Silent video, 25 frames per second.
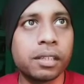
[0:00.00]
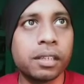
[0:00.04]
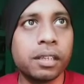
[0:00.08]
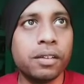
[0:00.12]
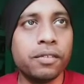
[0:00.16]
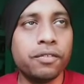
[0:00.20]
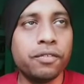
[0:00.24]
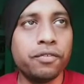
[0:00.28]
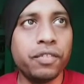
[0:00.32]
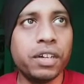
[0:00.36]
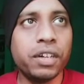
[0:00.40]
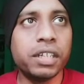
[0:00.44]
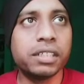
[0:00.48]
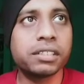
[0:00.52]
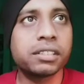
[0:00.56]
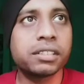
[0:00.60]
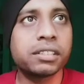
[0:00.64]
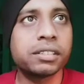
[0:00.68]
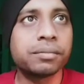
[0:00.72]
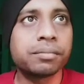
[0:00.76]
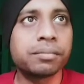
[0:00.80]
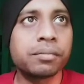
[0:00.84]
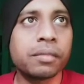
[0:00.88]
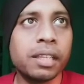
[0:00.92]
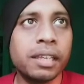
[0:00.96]
First,
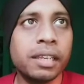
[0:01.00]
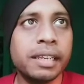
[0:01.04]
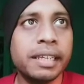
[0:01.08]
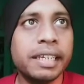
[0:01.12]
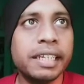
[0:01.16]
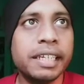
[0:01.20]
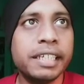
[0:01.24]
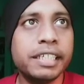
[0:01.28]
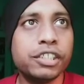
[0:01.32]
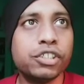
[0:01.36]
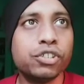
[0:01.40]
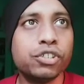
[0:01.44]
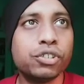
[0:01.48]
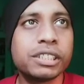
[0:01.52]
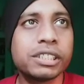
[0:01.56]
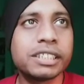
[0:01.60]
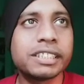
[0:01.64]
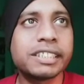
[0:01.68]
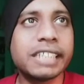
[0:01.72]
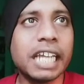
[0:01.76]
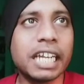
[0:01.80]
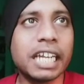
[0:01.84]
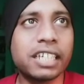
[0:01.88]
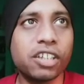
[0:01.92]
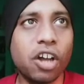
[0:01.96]
it uses
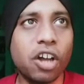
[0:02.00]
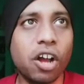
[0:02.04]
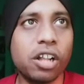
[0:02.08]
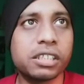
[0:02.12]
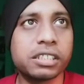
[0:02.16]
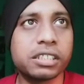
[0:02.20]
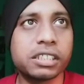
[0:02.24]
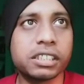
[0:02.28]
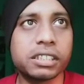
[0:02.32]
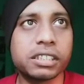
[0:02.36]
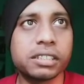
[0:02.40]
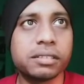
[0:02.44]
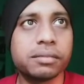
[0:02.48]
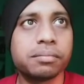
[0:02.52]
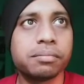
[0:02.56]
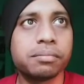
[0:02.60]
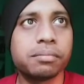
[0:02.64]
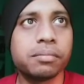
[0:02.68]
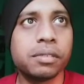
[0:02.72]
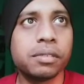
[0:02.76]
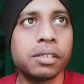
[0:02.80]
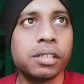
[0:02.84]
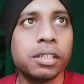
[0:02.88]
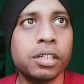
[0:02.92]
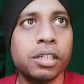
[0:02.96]
technology
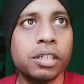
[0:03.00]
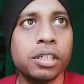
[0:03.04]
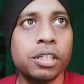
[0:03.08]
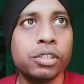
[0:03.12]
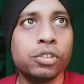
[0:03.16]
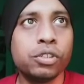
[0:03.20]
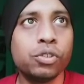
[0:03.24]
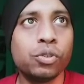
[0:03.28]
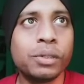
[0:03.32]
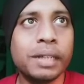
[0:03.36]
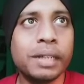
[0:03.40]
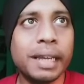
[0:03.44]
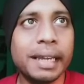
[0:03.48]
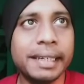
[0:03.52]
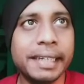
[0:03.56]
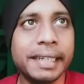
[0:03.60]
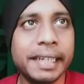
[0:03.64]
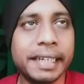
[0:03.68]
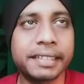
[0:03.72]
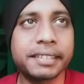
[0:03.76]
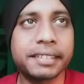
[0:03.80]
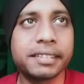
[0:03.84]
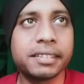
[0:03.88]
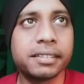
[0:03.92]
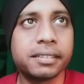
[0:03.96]
to connect
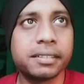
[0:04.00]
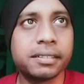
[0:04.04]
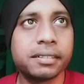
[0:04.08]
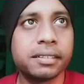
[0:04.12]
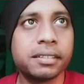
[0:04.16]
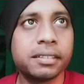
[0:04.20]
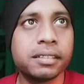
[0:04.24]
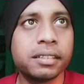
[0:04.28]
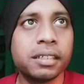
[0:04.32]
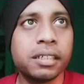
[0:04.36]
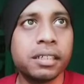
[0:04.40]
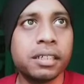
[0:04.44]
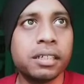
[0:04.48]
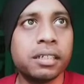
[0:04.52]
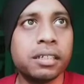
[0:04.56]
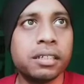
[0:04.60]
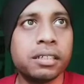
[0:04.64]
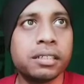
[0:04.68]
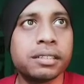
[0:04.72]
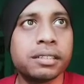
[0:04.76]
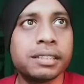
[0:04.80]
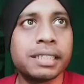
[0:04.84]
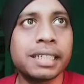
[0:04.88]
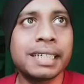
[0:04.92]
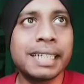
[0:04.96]

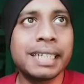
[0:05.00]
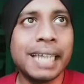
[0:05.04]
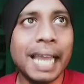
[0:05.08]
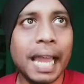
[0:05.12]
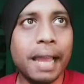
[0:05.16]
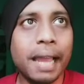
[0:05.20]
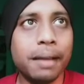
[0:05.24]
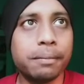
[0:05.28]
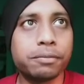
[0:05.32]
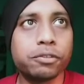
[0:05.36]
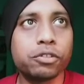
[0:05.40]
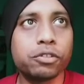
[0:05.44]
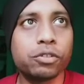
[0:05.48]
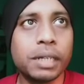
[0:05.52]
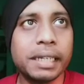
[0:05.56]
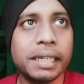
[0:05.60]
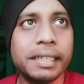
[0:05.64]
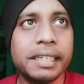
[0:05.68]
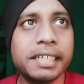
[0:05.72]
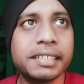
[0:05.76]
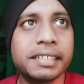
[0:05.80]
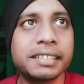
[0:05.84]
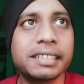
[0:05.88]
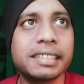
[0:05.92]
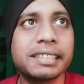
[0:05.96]

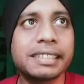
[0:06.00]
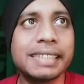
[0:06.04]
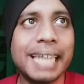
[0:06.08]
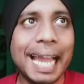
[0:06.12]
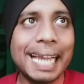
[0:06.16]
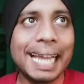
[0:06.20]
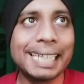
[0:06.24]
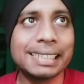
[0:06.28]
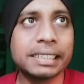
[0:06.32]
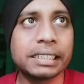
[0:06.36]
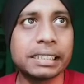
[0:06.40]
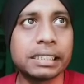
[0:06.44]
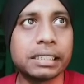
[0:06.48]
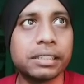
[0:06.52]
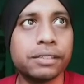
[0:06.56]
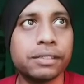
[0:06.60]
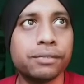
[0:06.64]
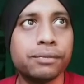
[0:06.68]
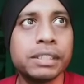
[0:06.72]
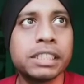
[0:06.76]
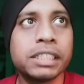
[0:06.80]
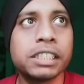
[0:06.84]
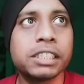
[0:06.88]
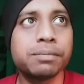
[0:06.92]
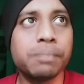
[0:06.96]
the taxi with a
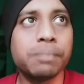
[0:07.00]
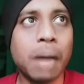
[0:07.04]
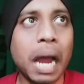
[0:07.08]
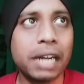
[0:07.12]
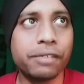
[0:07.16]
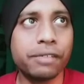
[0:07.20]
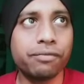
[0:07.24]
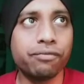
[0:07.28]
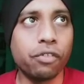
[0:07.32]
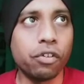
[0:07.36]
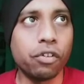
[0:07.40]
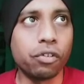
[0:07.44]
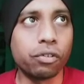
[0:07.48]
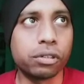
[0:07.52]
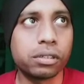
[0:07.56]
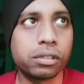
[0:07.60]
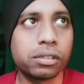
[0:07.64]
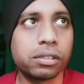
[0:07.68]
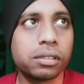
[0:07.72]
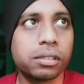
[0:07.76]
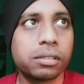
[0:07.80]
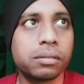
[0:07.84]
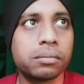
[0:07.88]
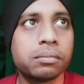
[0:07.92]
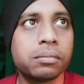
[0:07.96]
smartphone.
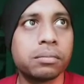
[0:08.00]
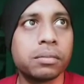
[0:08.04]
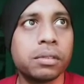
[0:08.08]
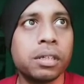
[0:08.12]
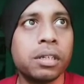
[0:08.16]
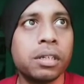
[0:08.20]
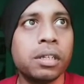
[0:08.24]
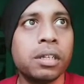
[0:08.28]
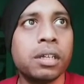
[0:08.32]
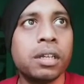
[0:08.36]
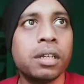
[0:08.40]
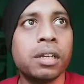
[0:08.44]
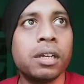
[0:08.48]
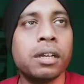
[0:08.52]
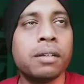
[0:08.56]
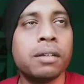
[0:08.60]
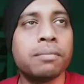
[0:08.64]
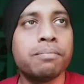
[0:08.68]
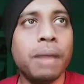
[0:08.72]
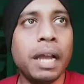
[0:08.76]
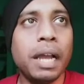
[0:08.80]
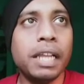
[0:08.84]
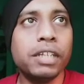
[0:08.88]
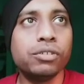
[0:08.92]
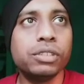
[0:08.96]
By
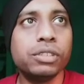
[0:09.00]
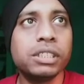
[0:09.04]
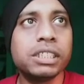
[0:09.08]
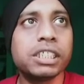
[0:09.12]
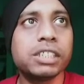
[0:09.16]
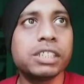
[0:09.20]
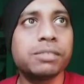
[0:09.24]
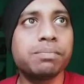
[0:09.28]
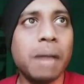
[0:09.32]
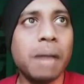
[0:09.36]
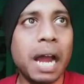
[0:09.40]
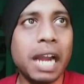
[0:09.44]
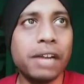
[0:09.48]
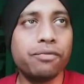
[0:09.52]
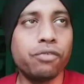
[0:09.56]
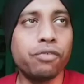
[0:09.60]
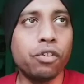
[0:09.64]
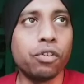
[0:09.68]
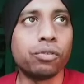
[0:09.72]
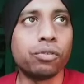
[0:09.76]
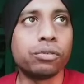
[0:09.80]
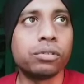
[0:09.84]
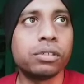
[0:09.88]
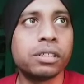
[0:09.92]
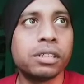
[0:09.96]
using a smartphone,
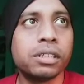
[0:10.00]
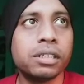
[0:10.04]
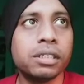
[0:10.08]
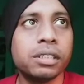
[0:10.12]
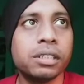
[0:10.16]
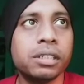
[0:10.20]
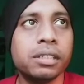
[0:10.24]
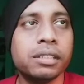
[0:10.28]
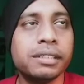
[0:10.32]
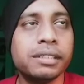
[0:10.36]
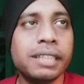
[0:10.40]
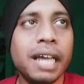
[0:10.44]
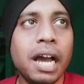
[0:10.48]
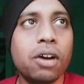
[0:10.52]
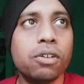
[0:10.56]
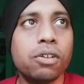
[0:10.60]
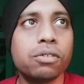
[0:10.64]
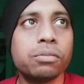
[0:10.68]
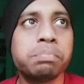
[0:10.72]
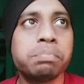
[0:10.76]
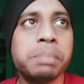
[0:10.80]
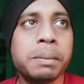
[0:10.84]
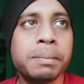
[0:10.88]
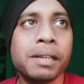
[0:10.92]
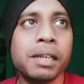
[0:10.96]
now
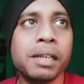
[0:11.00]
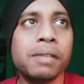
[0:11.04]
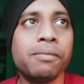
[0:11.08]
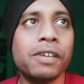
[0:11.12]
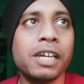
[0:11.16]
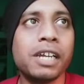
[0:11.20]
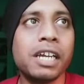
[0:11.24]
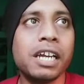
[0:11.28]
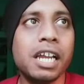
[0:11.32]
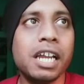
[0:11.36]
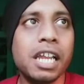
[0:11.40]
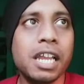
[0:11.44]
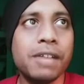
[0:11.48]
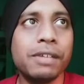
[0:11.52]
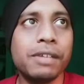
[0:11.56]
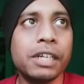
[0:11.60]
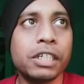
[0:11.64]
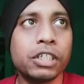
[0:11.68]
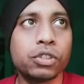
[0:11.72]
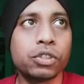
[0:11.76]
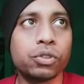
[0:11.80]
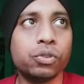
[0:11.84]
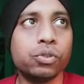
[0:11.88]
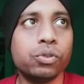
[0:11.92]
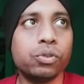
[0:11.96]
people were able
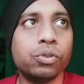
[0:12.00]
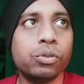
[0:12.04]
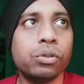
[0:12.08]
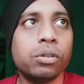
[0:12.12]
to